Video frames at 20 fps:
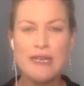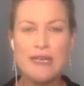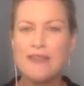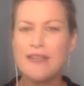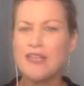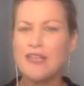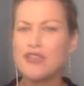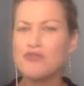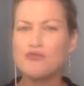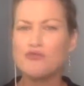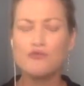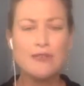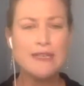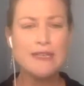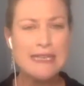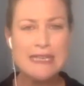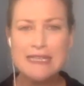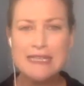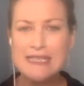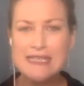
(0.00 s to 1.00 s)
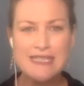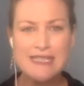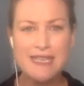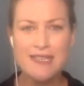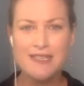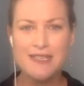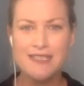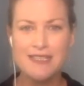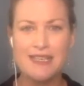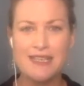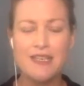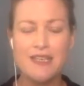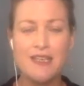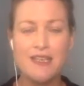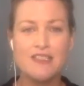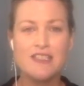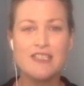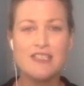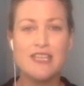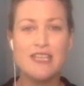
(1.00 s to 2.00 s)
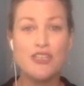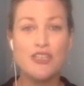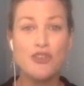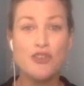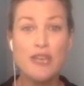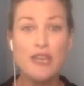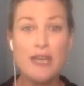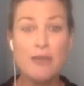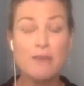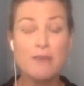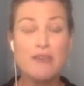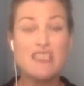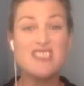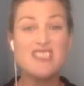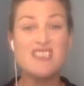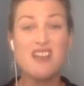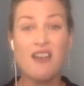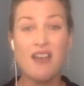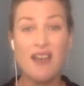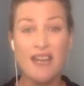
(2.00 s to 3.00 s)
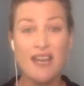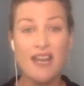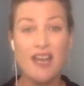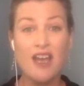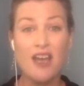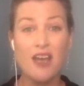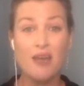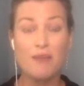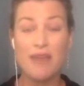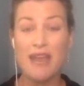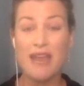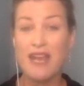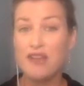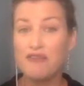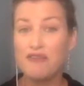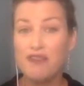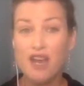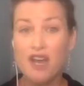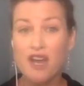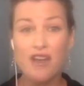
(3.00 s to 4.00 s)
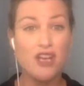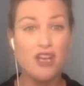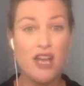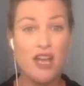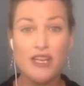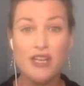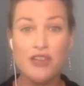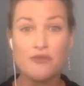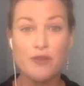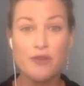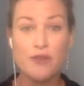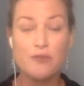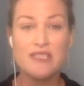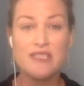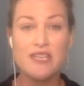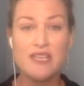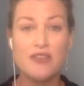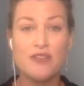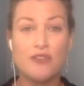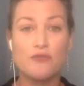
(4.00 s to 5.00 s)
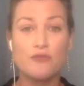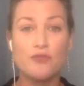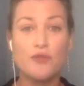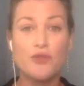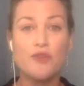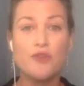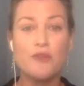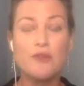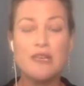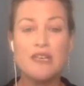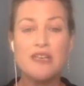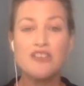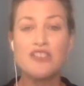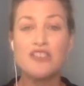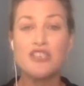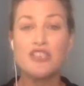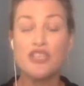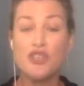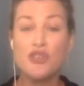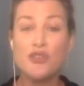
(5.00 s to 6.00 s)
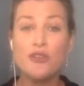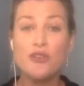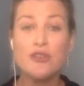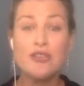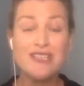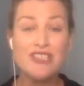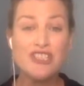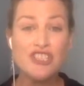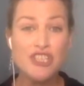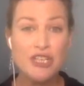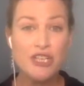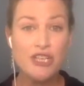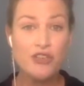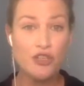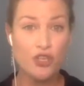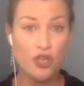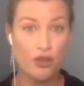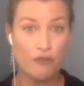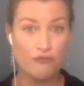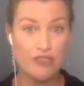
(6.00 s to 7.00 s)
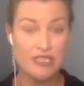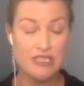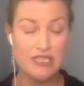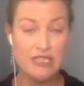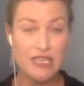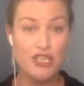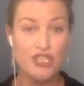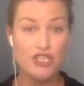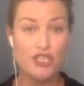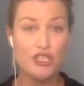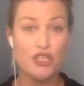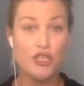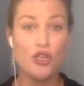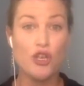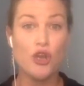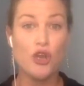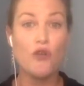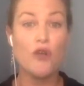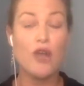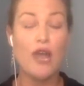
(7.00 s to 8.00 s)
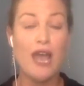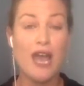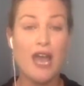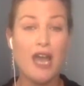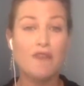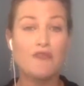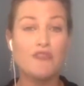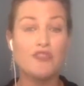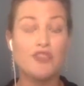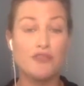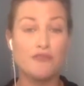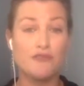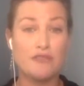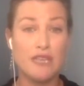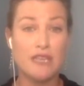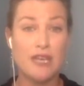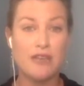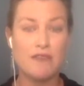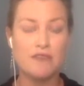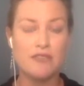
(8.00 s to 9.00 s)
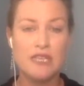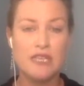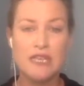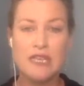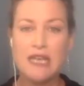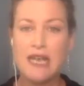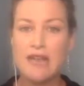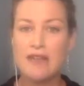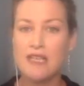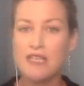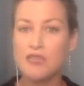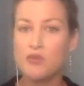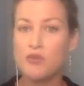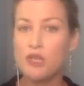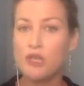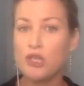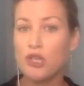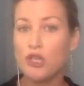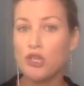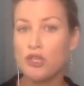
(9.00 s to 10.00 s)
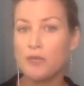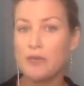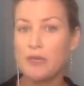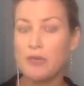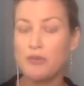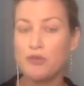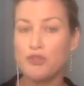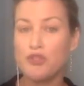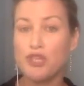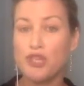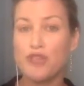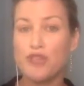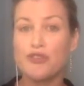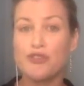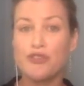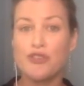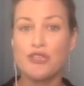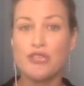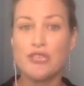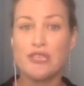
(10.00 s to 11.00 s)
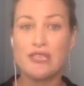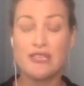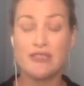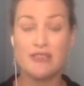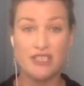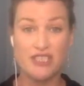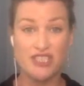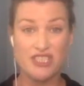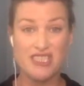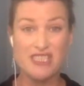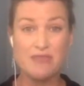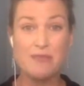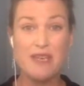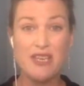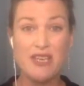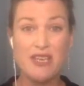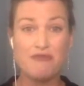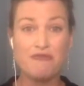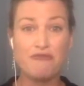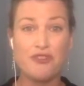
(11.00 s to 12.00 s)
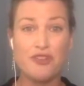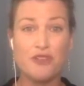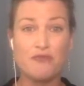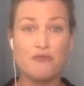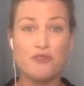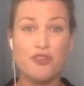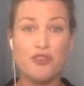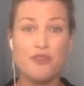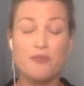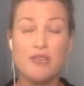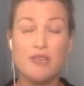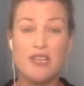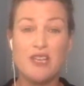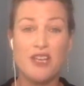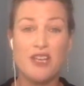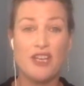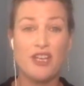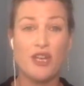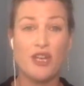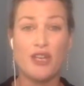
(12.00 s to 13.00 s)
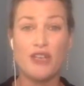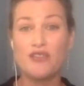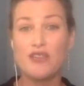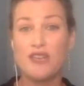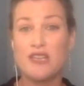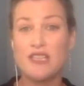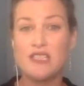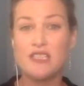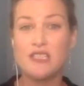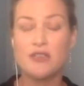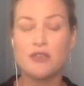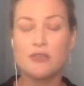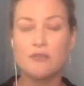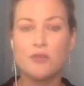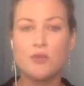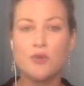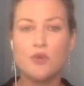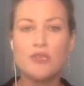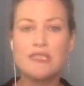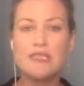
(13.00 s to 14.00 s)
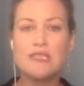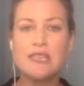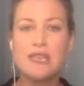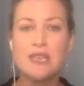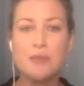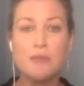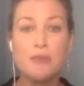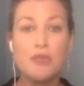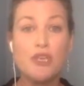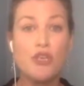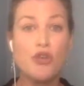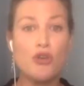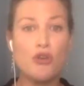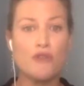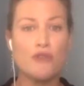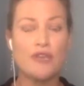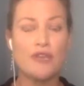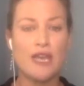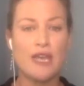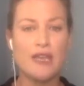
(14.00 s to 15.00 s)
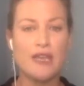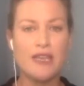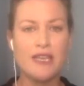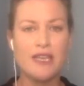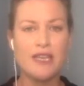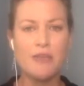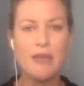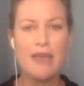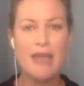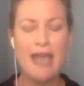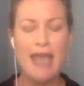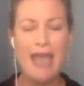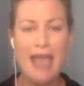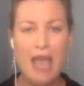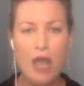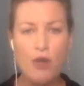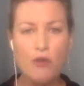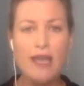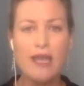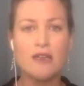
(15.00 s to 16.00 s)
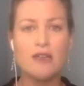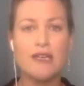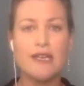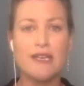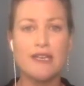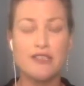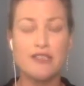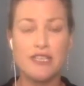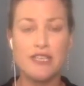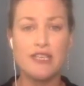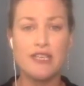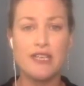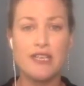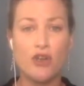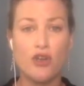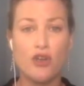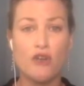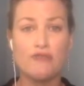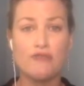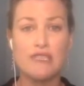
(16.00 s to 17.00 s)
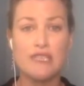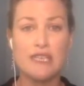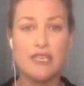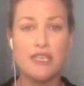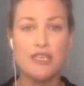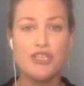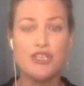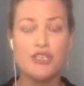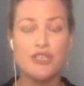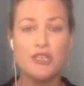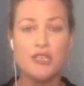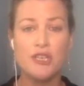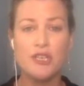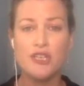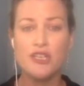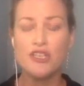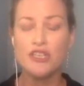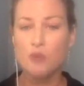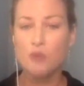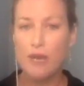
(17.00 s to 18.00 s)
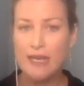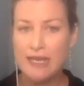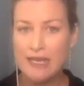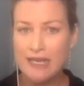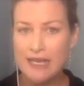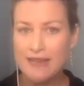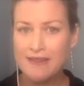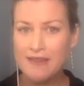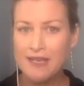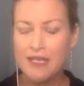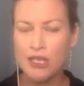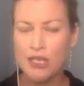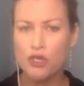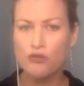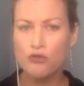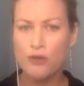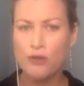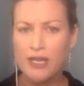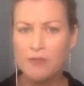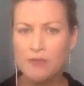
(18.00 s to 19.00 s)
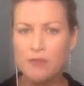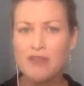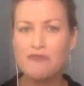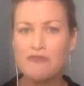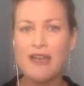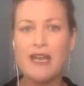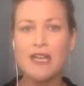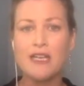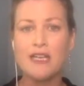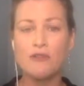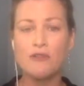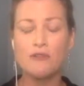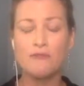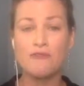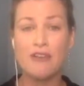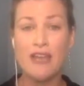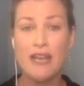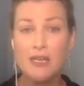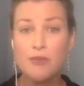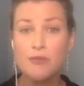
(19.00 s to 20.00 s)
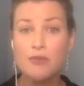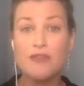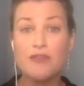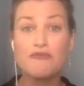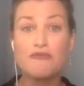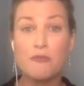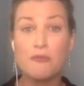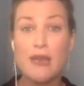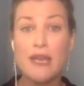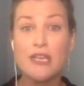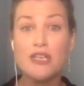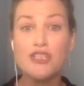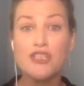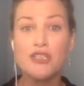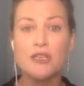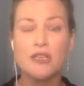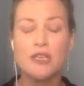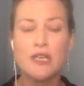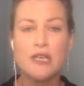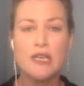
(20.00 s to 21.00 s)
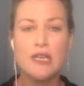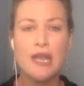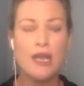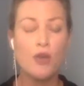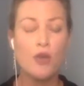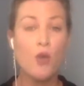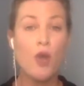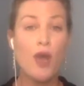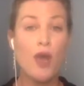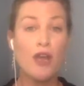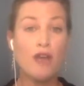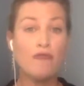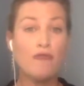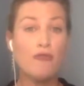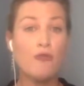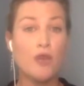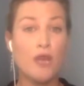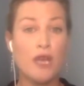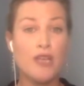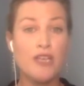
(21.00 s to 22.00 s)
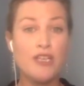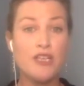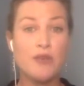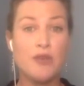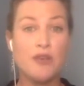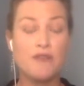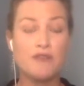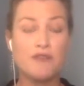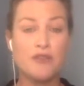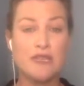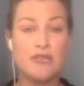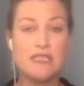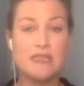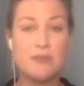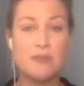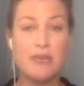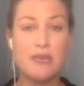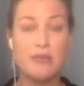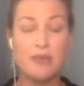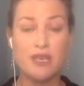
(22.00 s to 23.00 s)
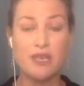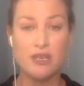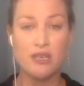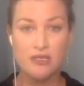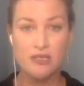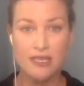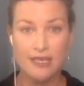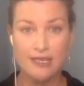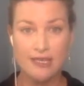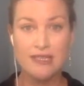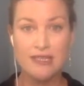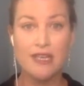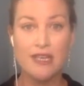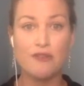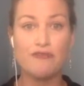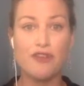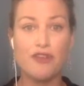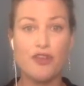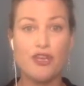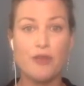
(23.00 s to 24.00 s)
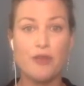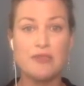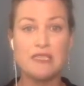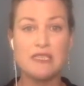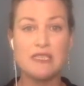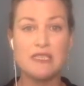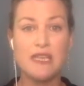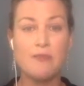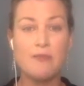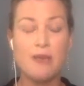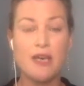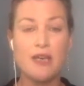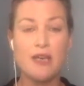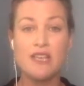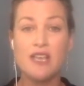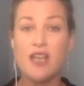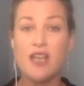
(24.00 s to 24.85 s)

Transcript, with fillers: that is really sexy so that you can be signing up 85, 93% of the room so that you can continue the conversation long after you've left. And that's what a lot of people don't do. They think they just speak in front of the room, you know, and try to sell the books. Think beyond that. Think about how can I continue that conversation so I can get that incredibly value, valuable information. And quite often what I do after I speak, because I collect phone numbers and emails,